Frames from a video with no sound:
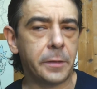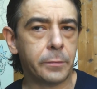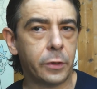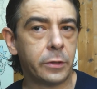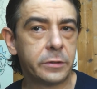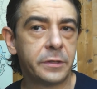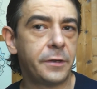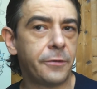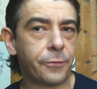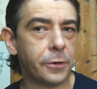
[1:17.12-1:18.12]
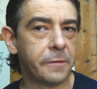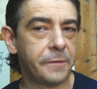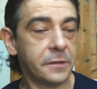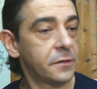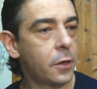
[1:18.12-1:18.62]
bolt in front of it,
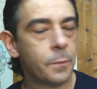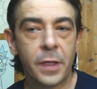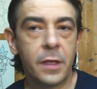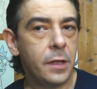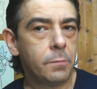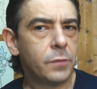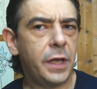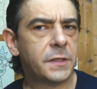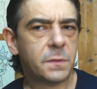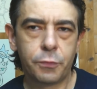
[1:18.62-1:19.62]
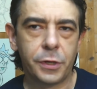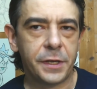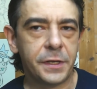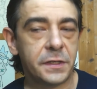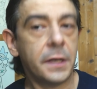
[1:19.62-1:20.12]
so it's pretty
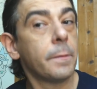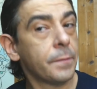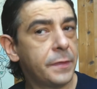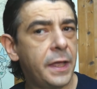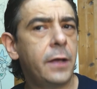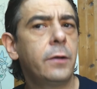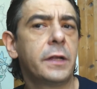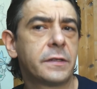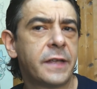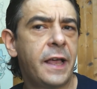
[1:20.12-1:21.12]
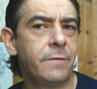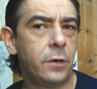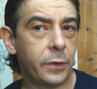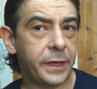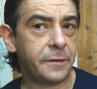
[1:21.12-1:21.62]
easy. Now let's have a
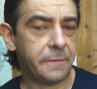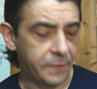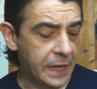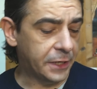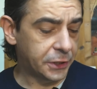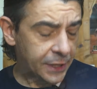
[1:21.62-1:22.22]
look at the flash.